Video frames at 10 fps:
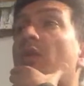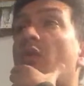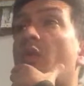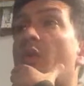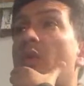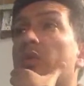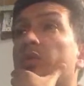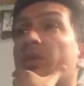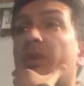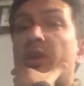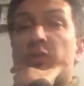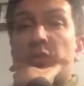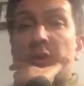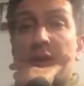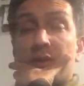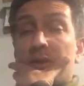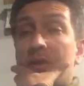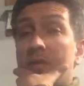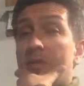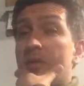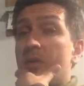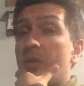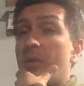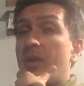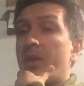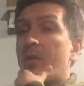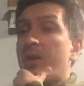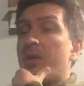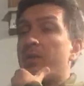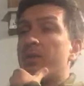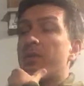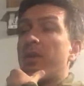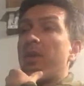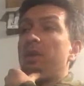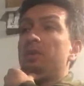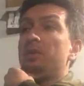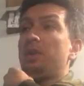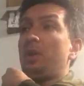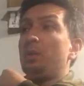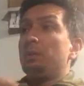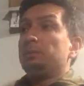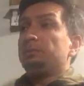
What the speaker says: or sort of history lesson to do with the ingredients. So,